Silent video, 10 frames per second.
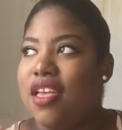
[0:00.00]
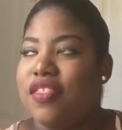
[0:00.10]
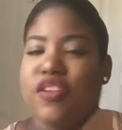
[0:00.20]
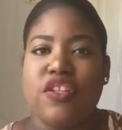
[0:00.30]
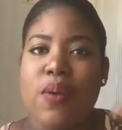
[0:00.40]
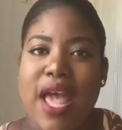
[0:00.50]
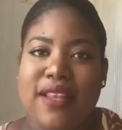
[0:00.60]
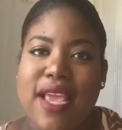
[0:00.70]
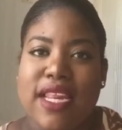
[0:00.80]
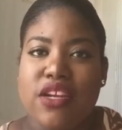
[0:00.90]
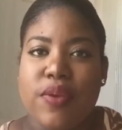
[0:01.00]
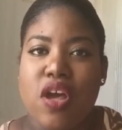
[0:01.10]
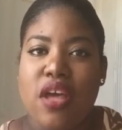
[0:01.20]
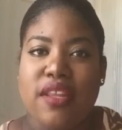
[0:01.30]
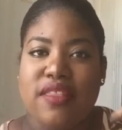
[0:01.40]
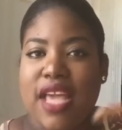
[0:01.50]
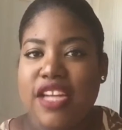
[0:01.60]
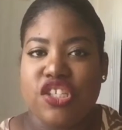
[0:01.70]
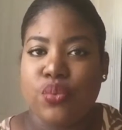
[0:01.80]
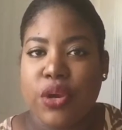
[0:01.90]
highlighting going on.
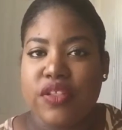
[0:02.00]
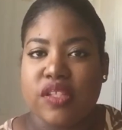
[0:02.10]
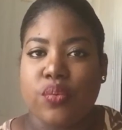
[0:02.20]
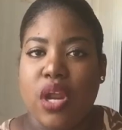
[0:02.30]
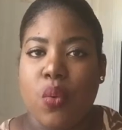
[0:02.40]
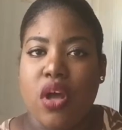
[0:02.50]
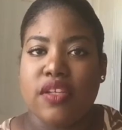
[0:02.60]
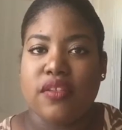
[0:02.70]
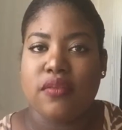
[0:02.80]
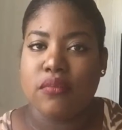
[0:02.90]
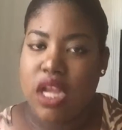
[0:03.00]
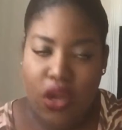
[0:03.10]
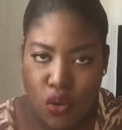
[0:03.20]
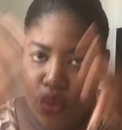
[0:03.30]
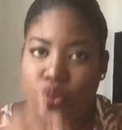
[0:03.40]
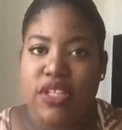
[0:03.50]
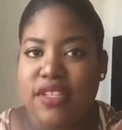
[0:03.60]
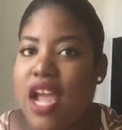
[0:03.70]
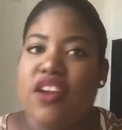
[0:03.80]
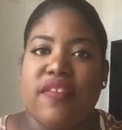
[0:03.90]
I just wear this when I want my whole
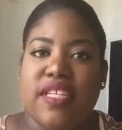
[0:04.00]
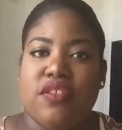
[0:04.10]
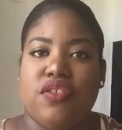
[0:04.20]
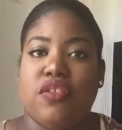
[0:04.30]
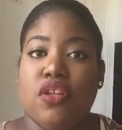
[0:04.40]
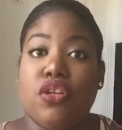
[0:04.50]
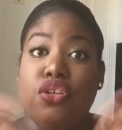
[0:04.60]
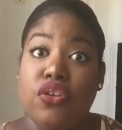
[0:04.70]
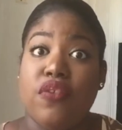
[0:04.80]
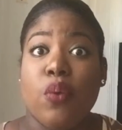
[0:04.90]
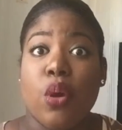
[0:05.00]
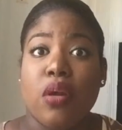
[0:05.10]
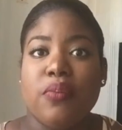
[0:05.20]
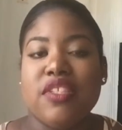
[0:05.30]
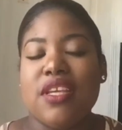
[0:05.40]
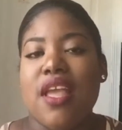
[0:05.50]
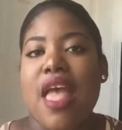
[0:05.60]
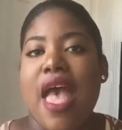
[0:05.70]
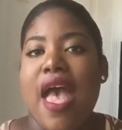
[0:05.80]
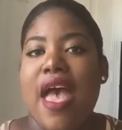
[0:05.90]
entire face to just look uniformed
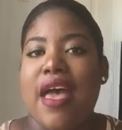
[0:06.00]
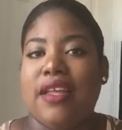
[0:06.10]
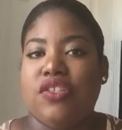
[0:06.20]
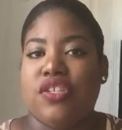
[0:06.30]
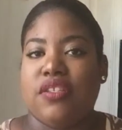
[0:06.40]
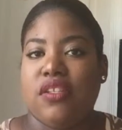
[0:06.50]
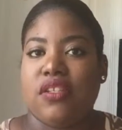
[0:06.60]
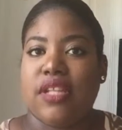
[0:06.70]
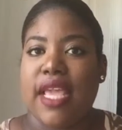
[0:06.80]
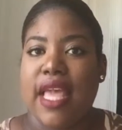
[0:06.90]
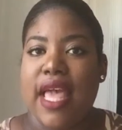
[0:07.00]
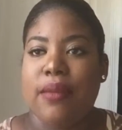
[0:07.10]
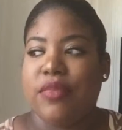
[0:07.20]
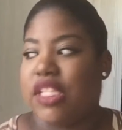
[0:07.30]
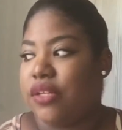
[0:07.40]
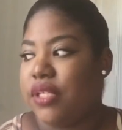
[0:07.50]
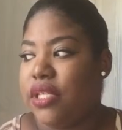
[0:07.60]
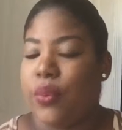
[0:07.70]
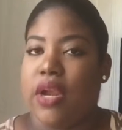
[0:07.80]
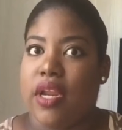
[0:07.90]
and just look like I am
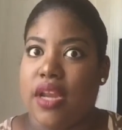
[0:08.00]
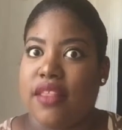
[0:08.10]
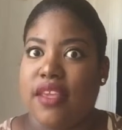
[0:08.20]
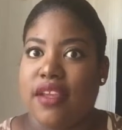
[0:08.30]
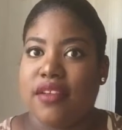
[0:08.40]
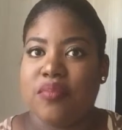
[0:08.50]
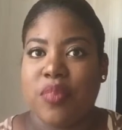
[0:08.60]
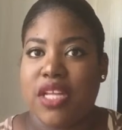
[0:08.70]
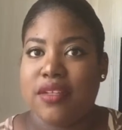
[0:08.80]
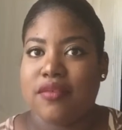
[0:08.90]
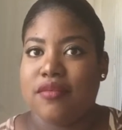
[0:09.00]
literally wearing nothing, but